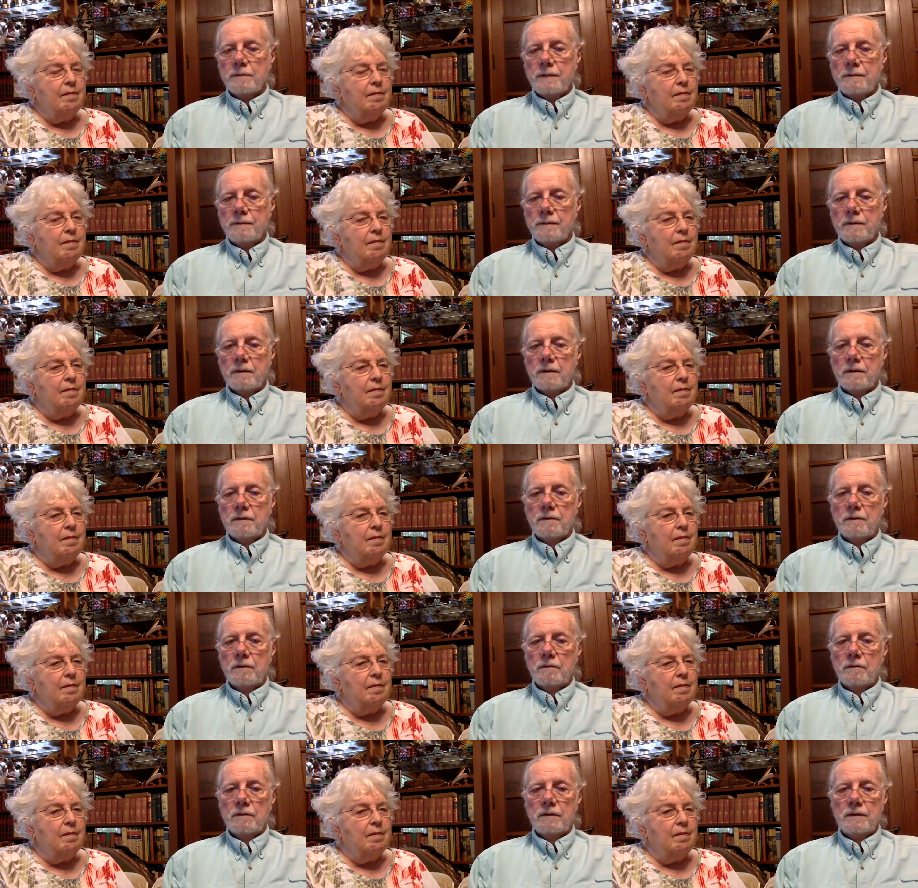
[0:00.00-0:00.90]
Speaker 1: people are
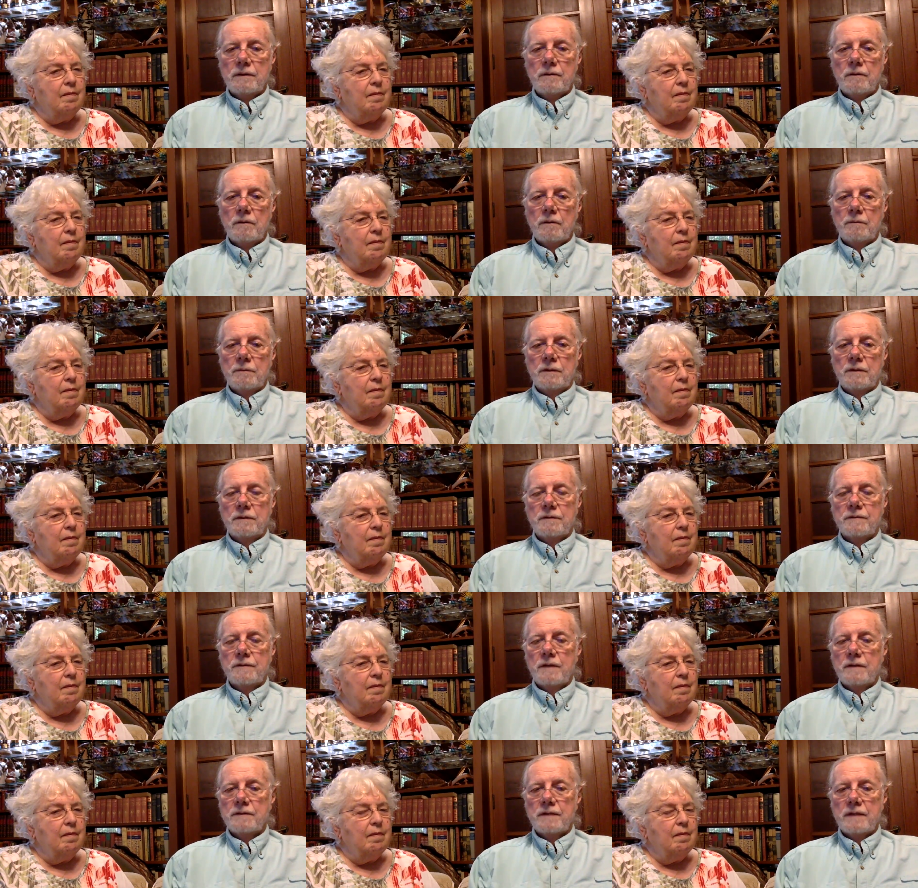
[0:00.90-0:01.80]
totally normal as
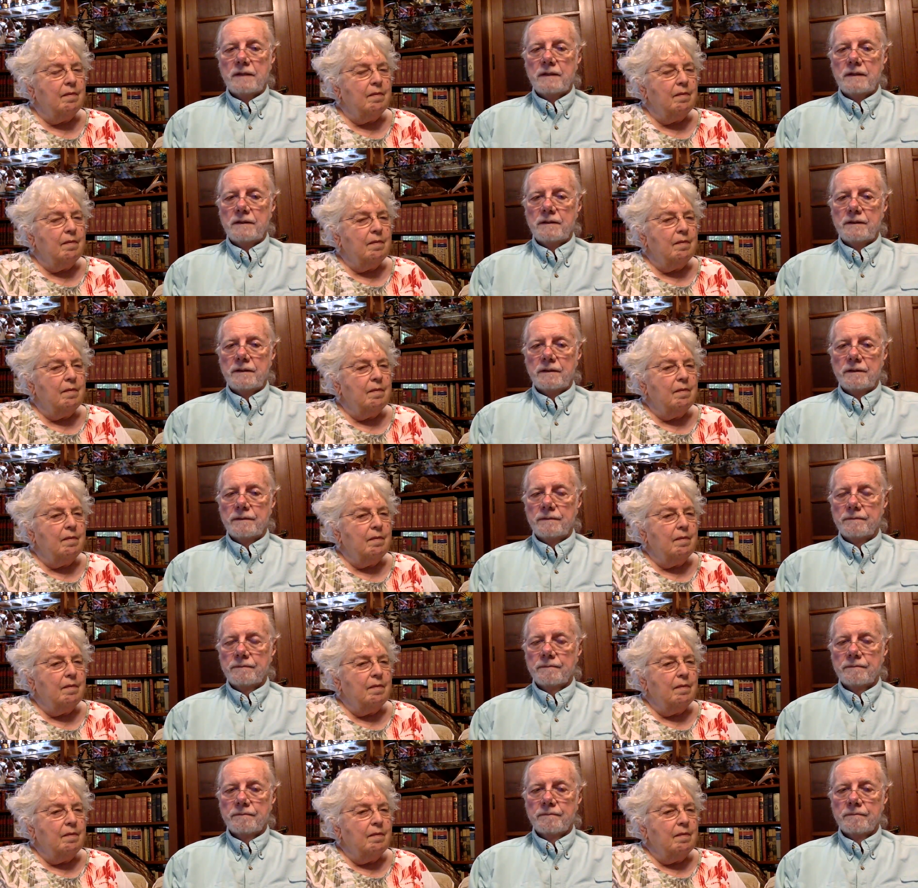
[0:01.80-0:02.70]
far as I can tell.
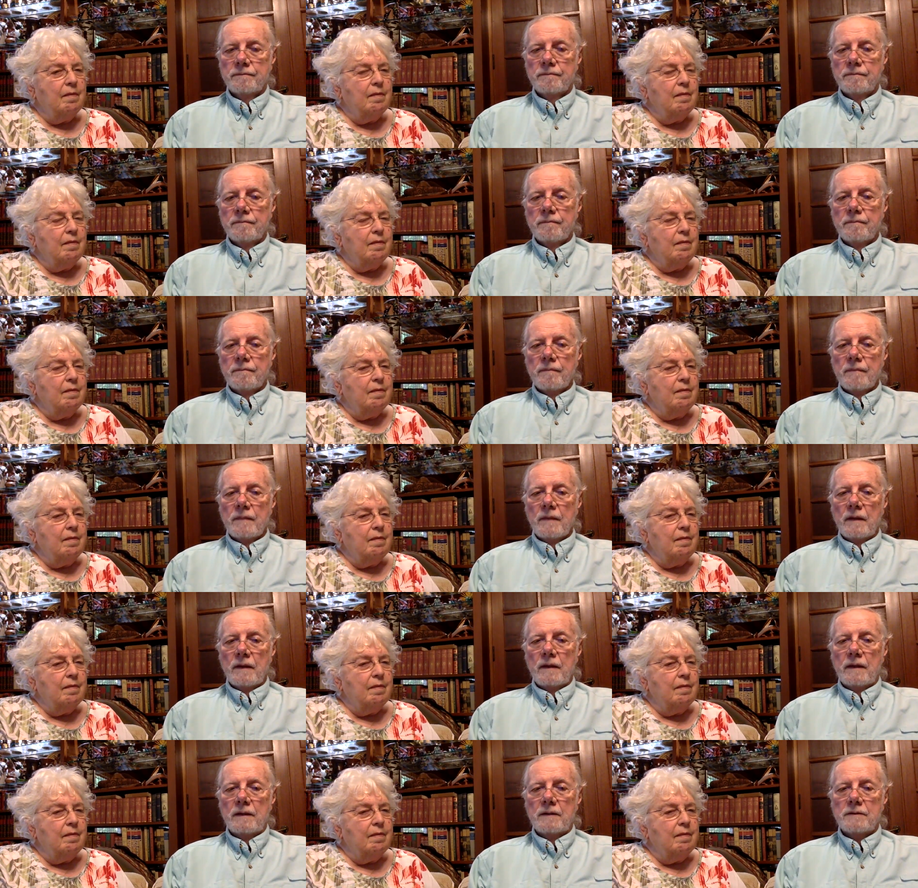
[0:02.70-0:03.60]

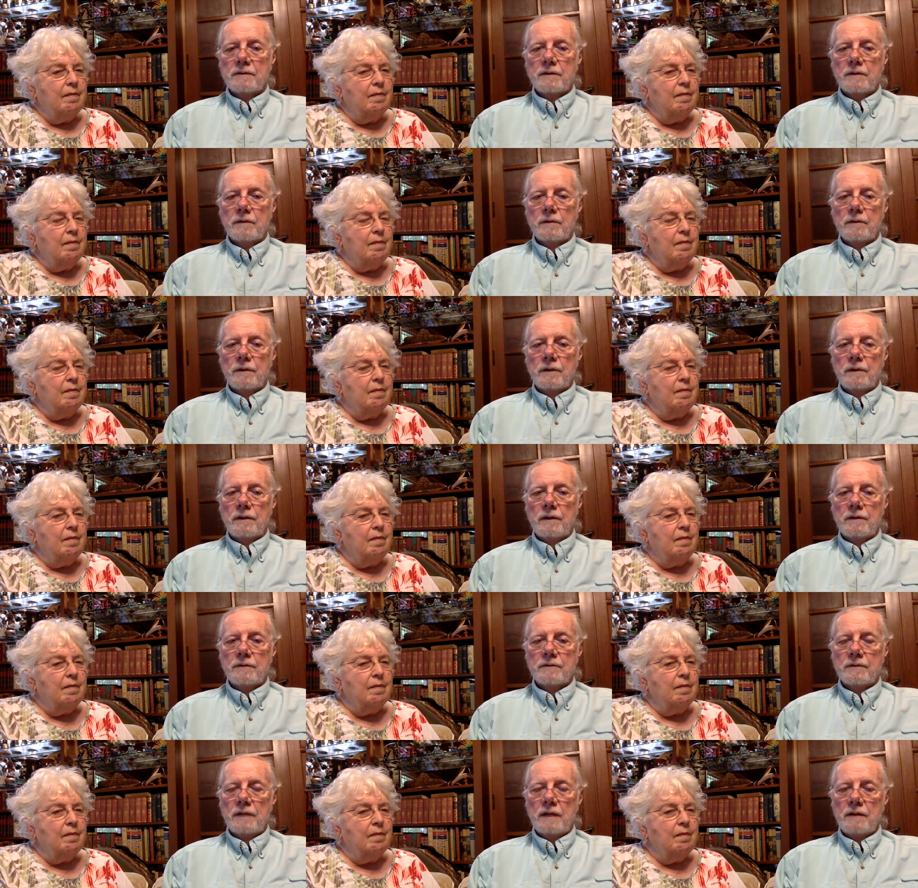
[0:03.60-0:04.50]
And so
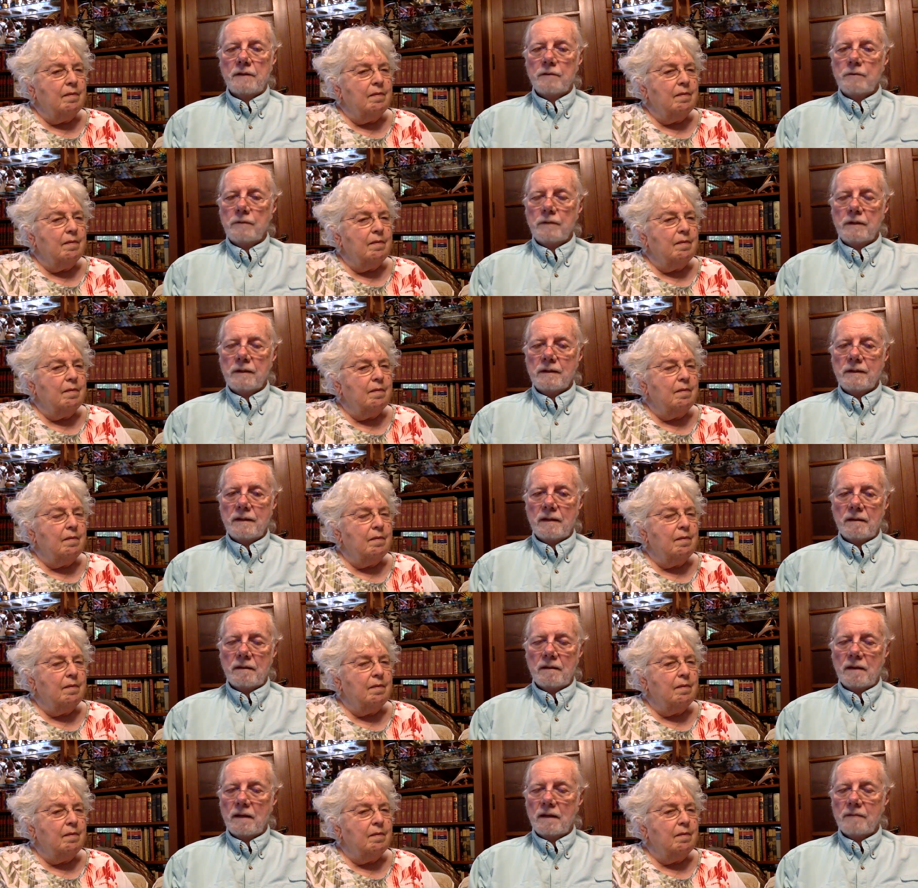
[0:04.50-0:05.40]
it's not doing a
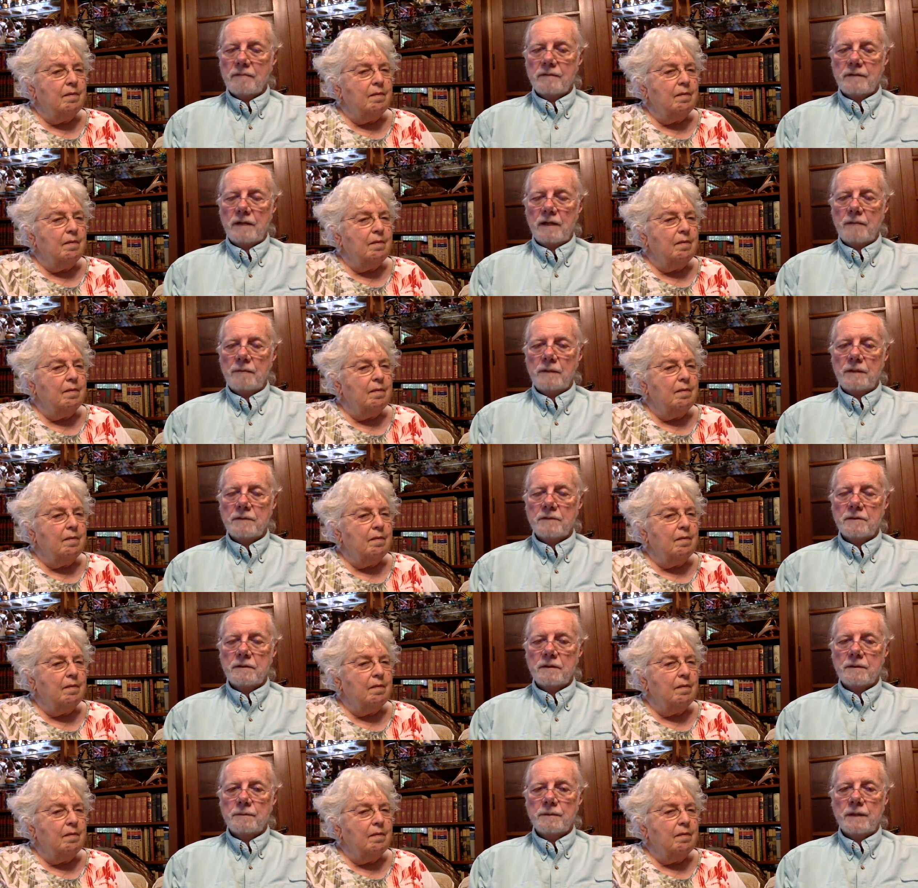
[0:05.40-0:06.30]
lot of damage to
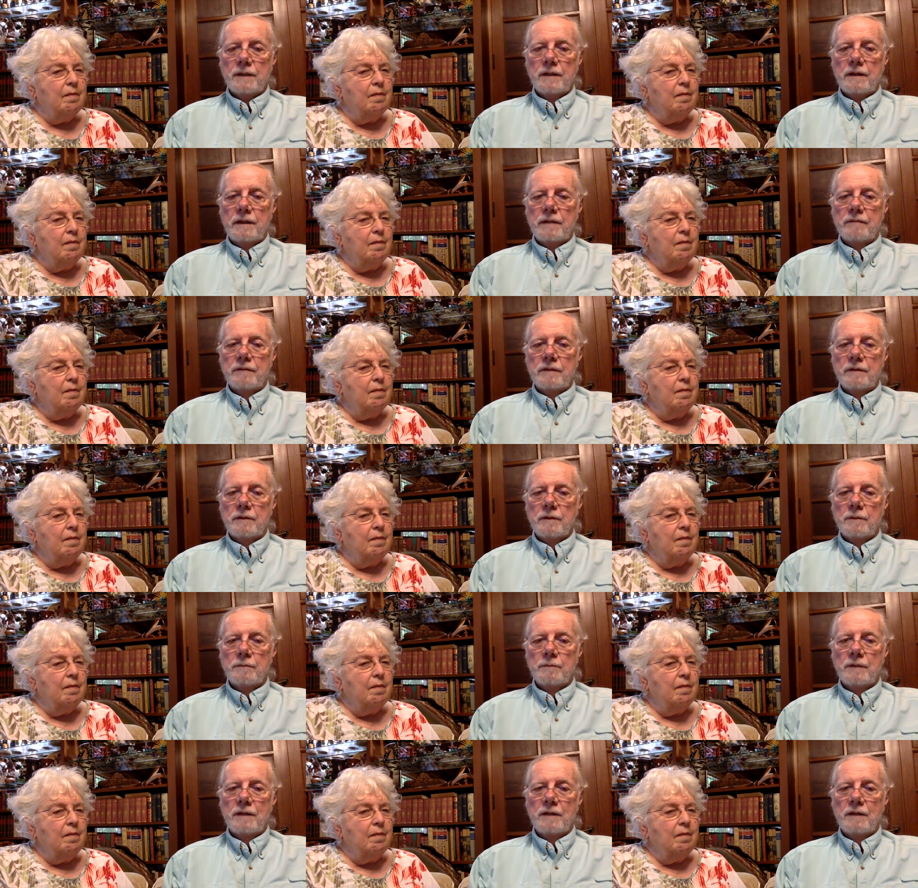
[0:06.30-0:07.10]
the body, even though you